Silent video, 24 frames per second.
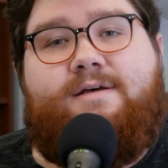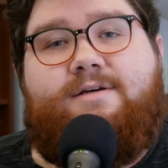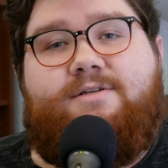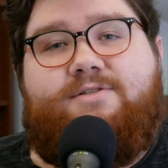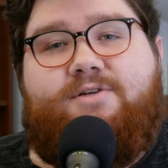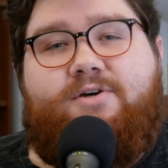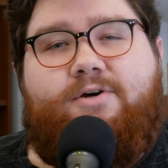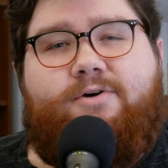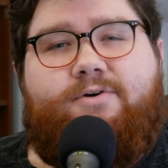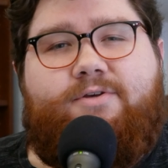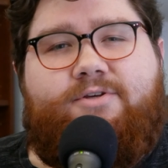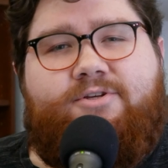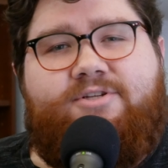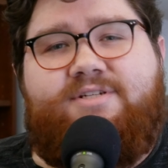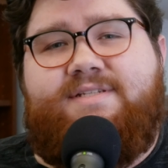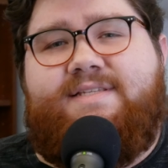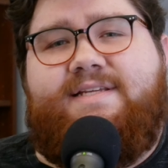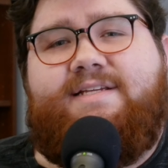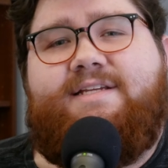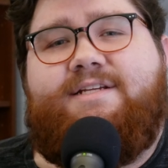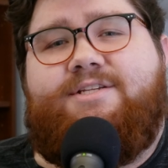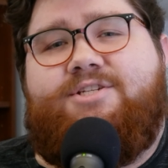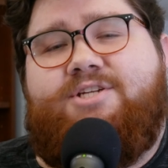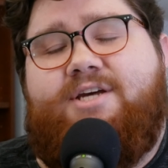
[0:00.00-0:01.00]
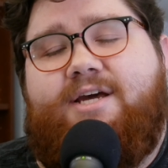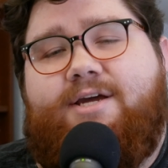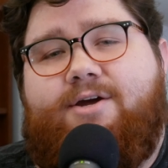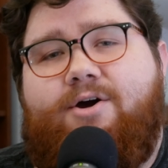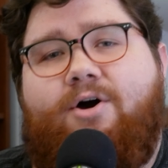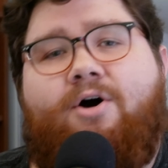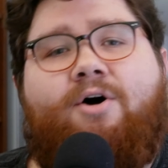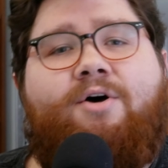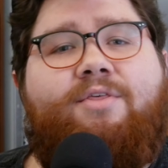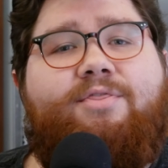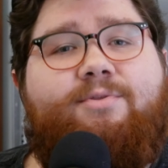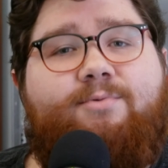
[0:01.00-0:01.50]
So you just need to check
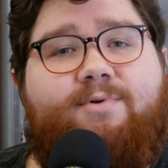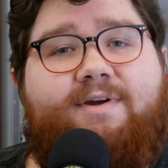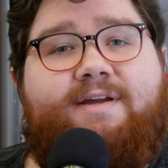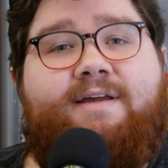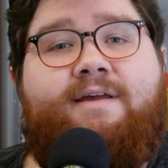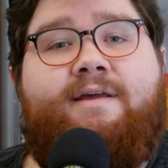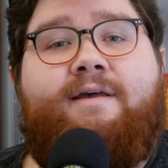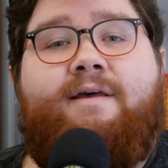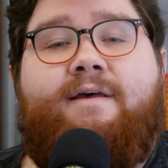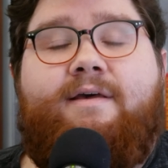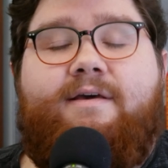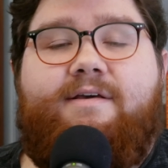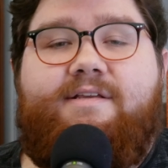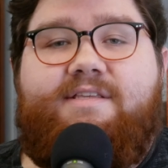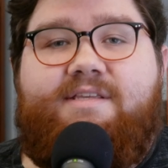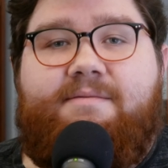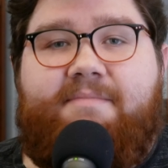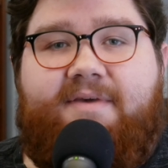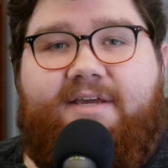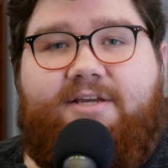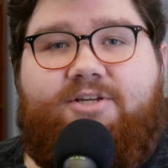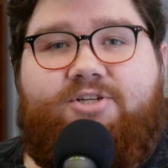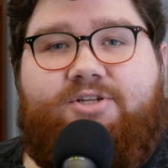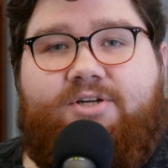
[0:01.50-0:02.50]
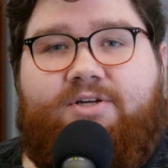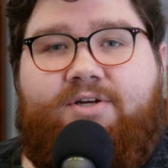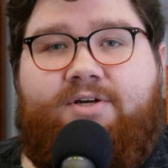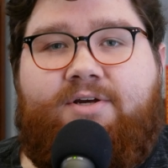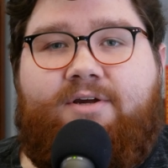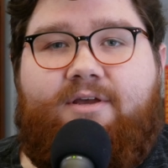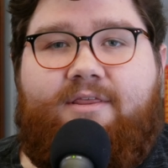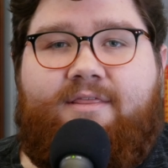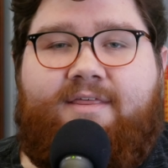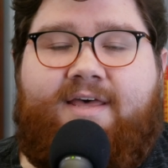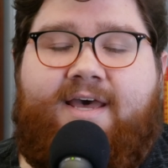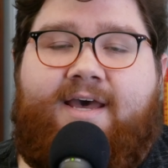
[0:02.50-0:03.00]
all three to make
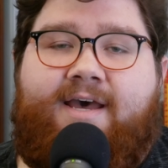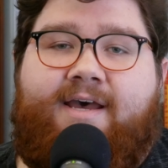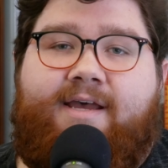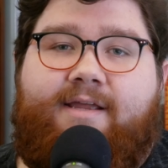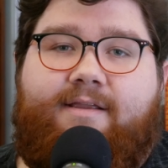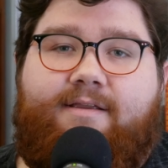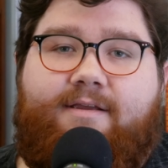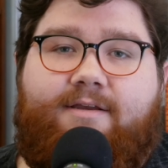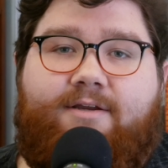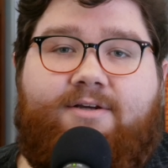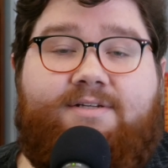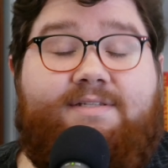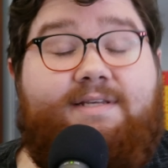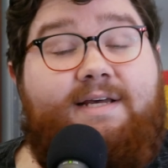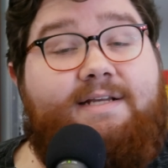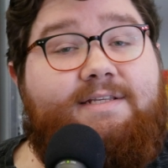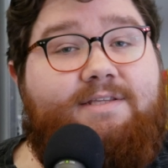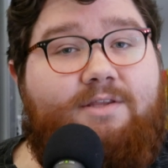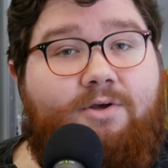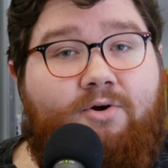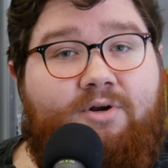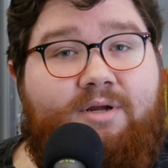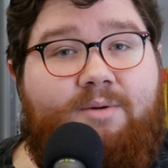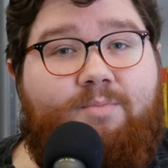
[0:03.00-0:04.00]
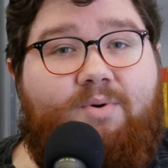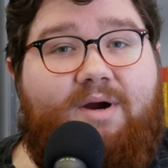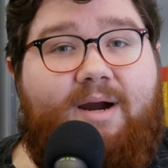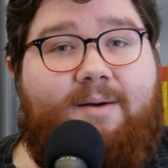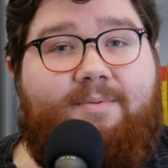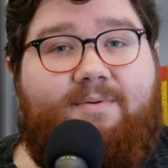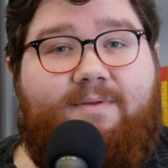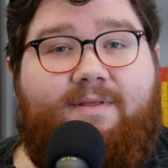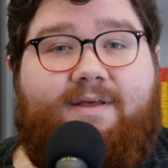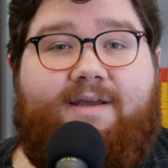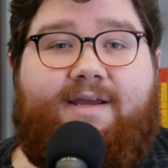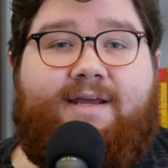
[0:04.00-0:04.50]
sure that your site's loading
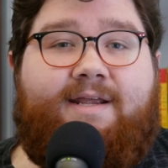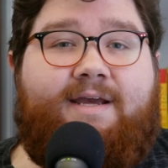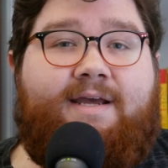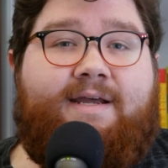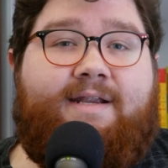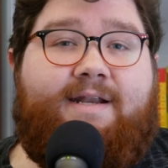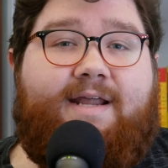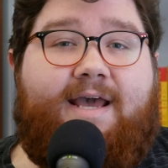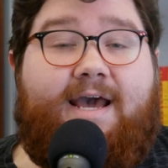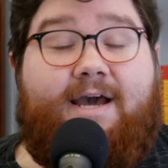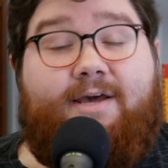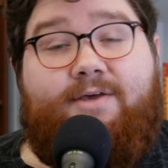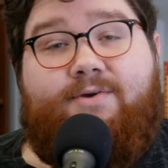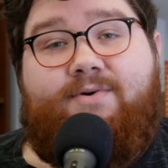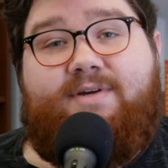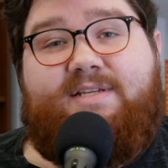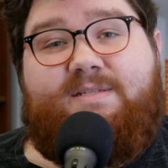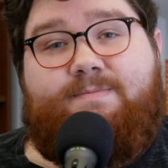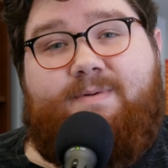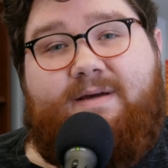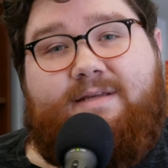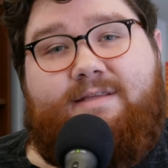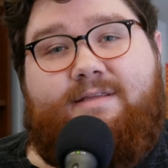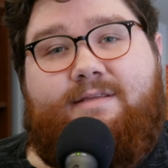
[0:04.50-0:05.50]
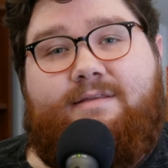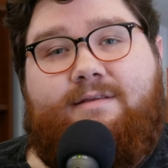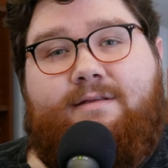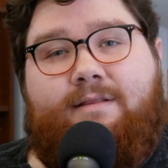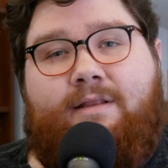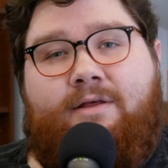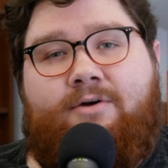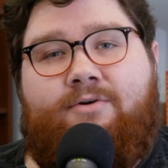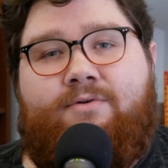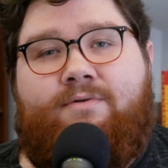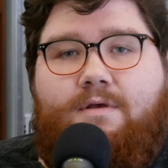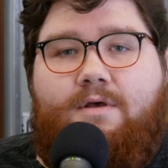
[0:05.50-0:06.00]
properly and how you expect it to
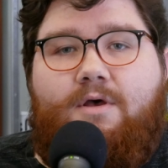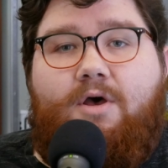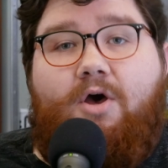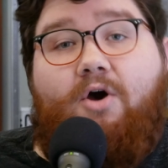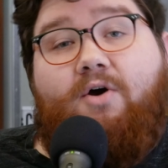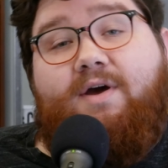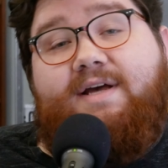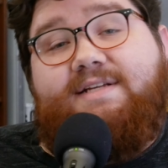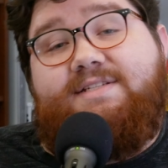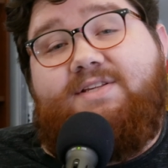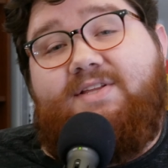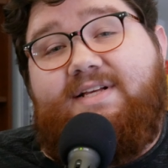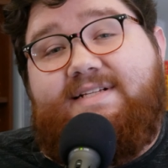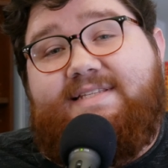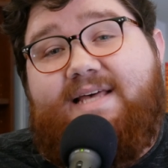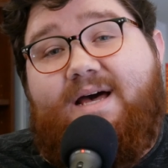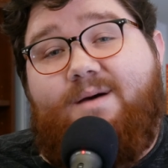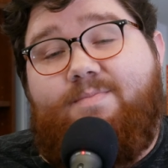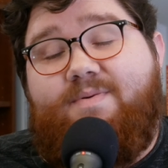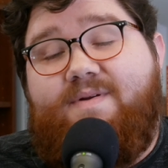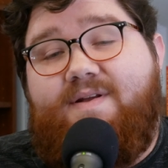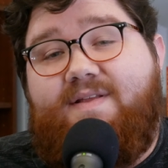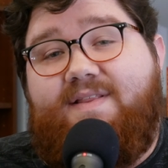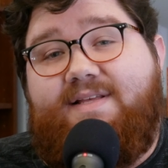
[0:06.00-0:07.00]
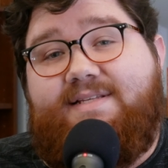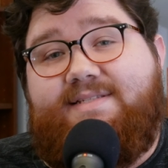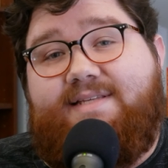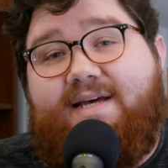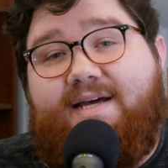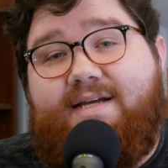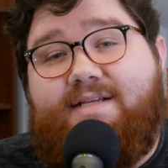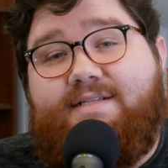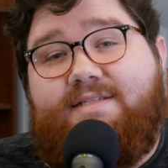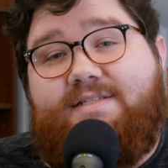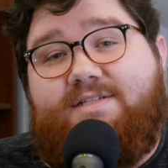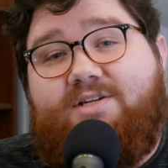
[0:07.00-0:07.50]
load. Okay, so let's hop into the
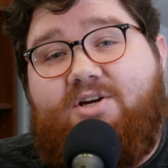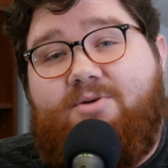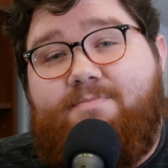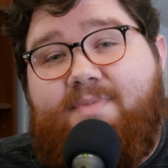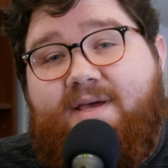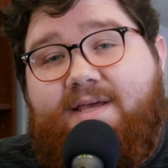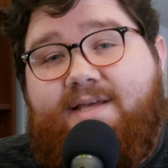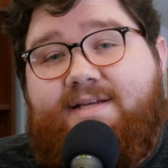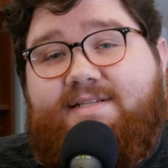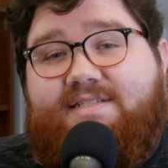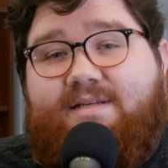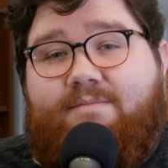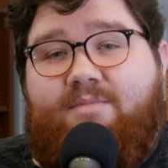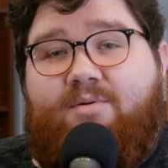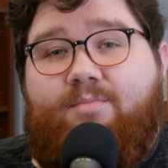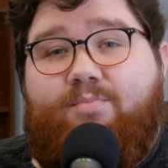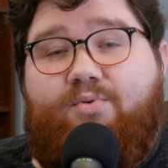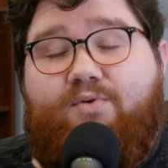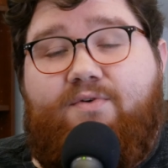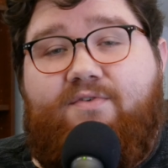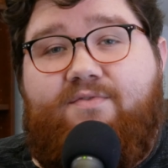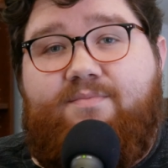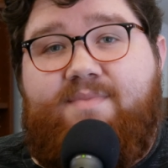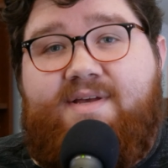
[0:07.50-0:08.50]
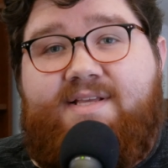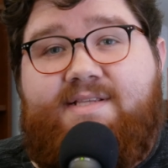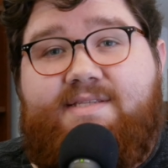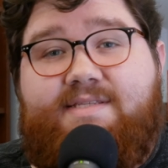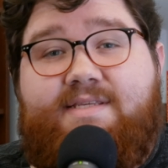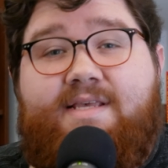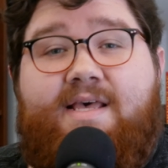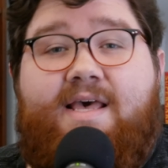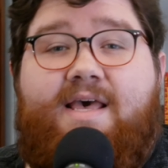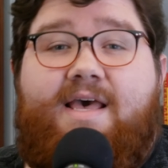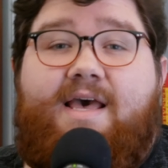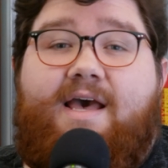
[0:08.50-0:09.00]
site and start making some improvements.